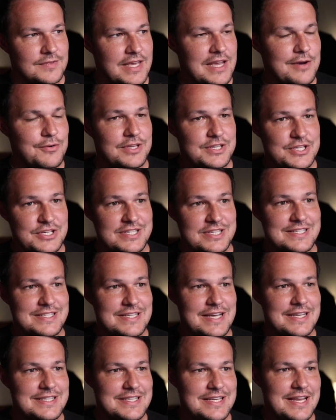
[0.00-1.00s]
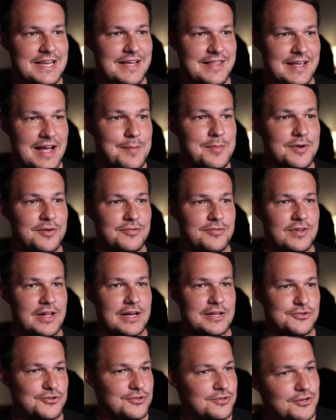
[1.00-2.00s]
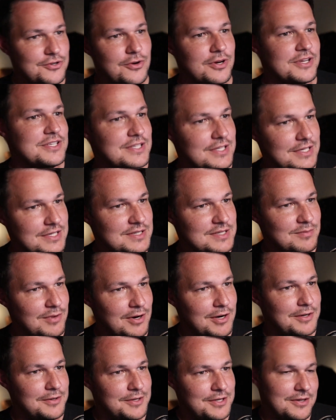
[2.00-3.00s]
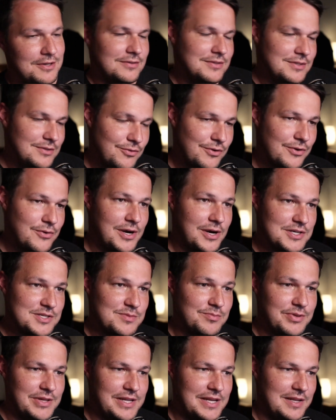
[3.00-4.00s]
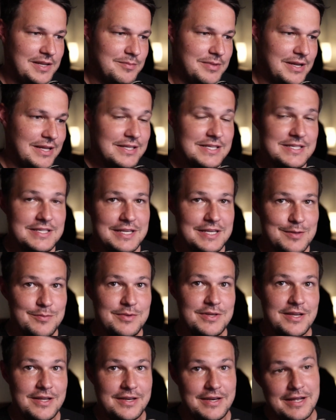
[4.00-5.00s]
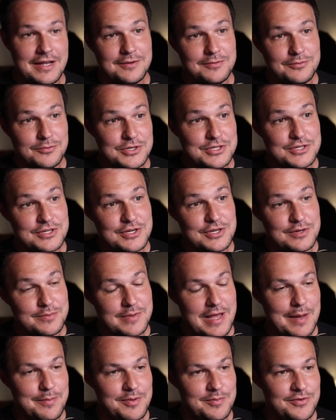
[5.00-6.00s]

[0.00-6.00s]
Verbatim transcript: can't really just decide today that I'm going to fly into New yeah. York City tomorrow. You know, requires some planning, but at least it can be done now, which couldn't yeah. happen